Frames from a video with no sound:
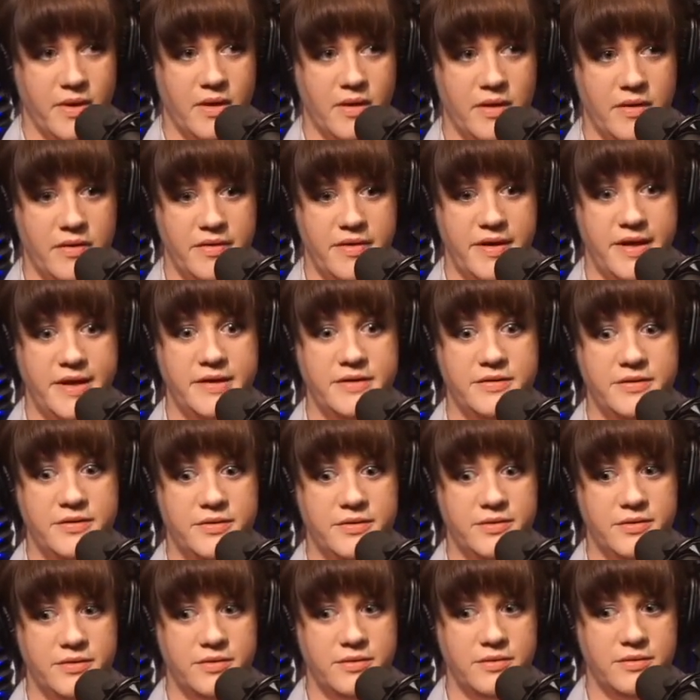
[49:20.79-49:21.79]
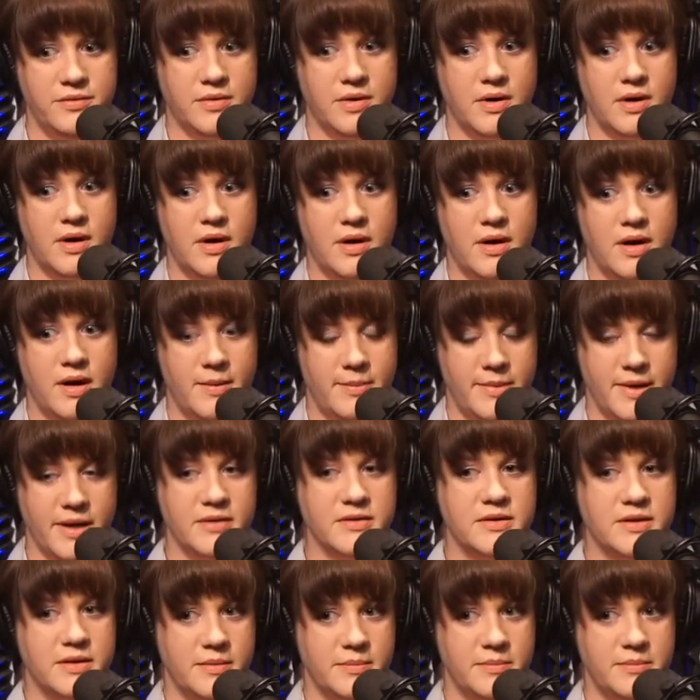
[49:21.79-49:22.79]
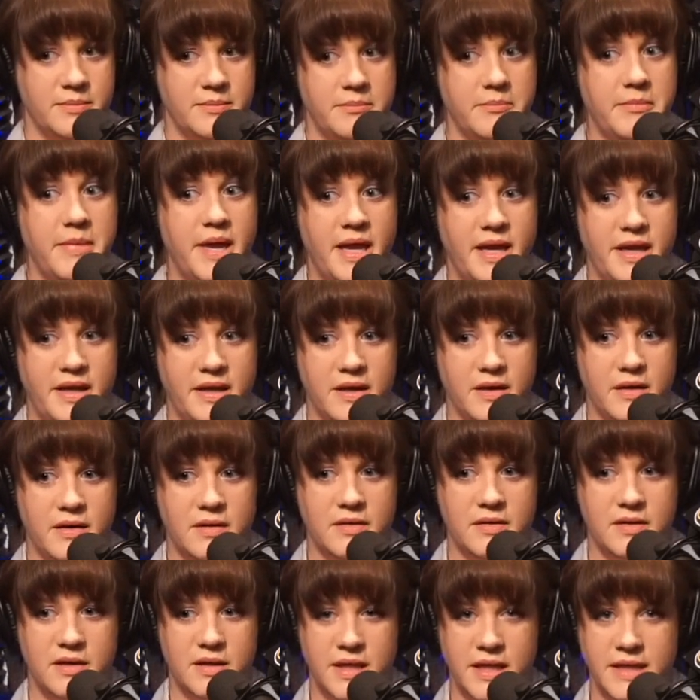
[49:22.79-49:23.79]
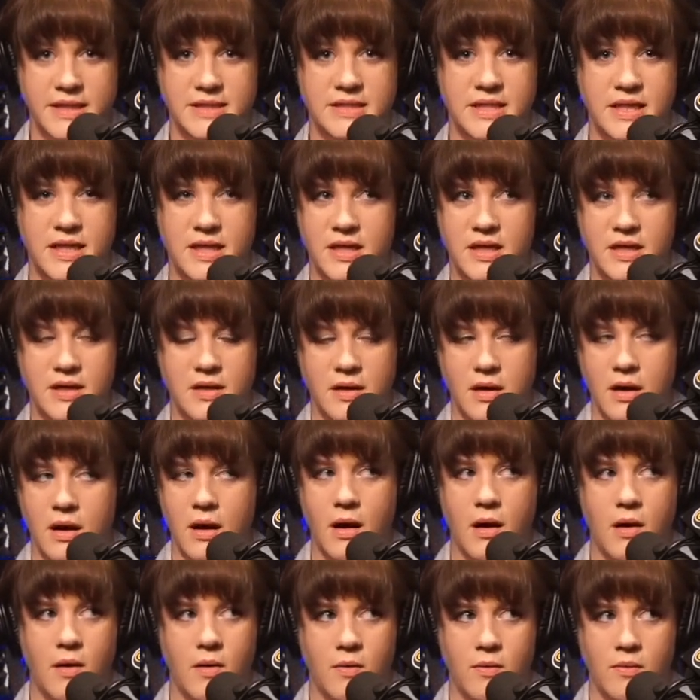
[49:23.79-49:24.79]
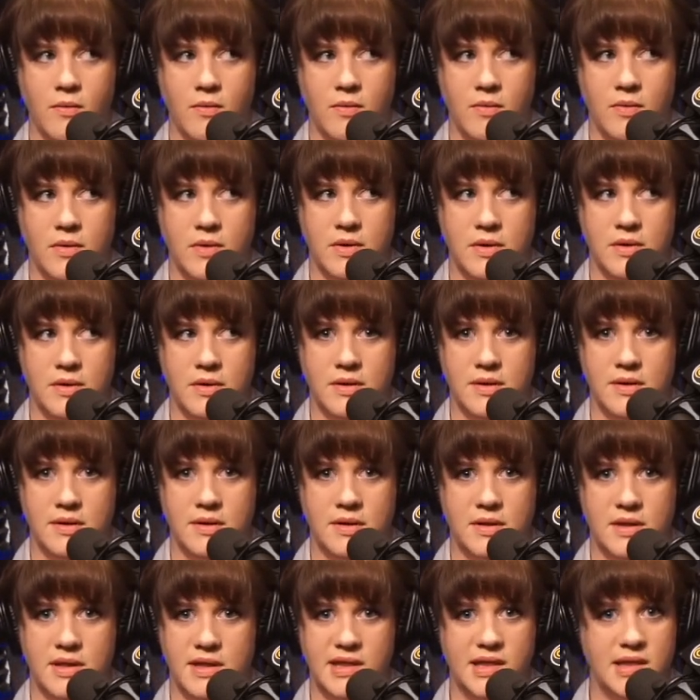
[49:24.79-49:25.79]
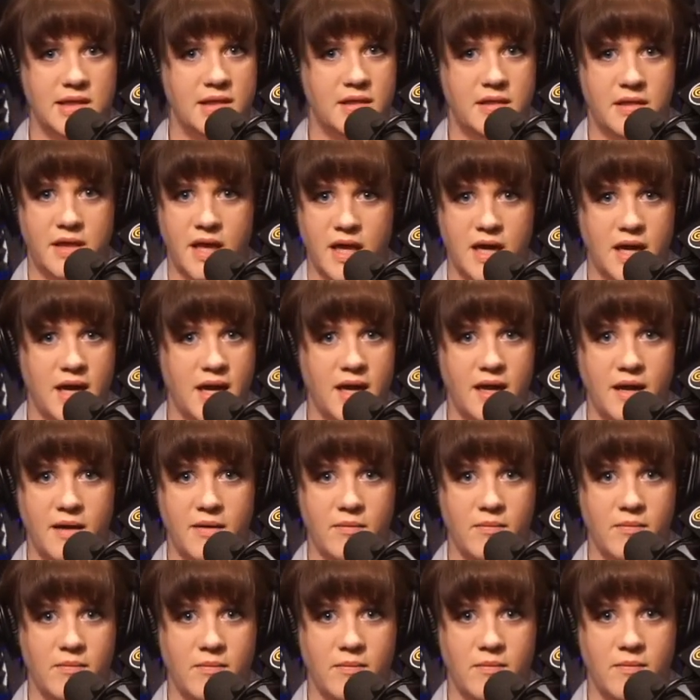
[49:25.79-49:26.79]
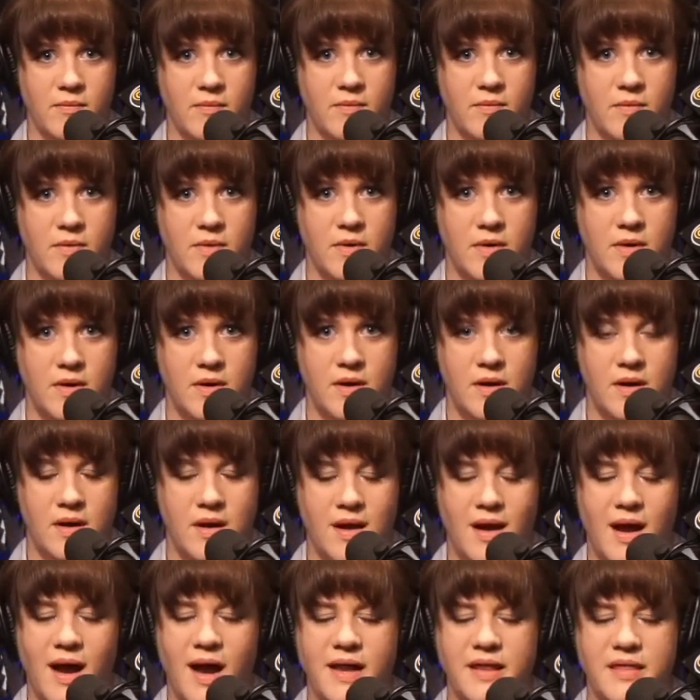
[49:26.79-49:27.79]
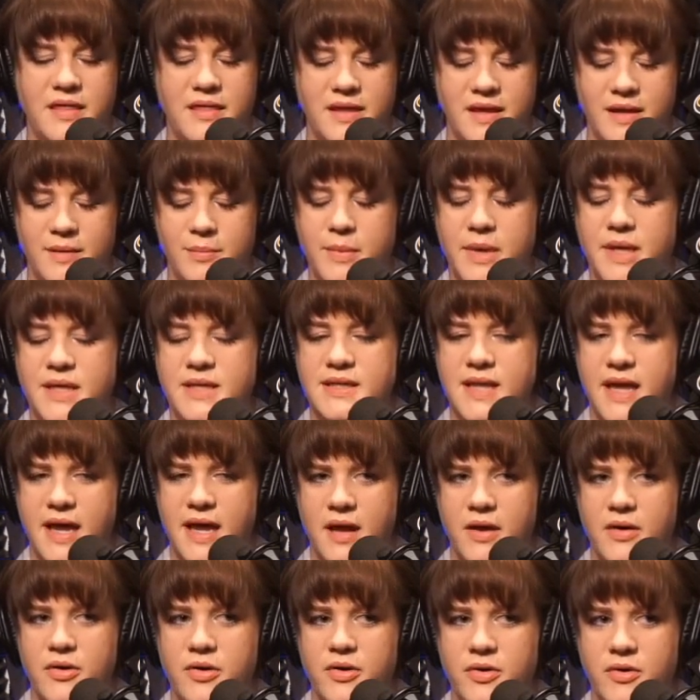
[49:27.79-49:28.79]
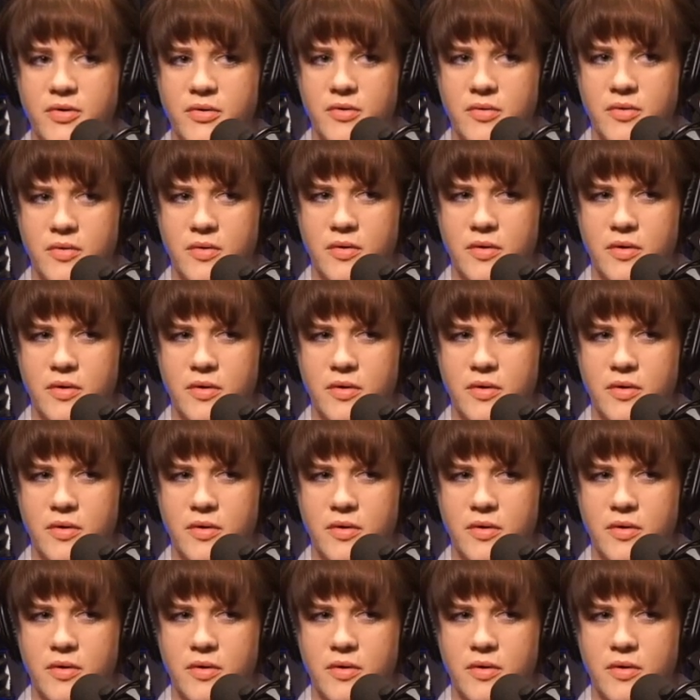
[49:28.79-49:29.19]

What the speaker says: They knew about the mania. They didn't know that I think my dad knew,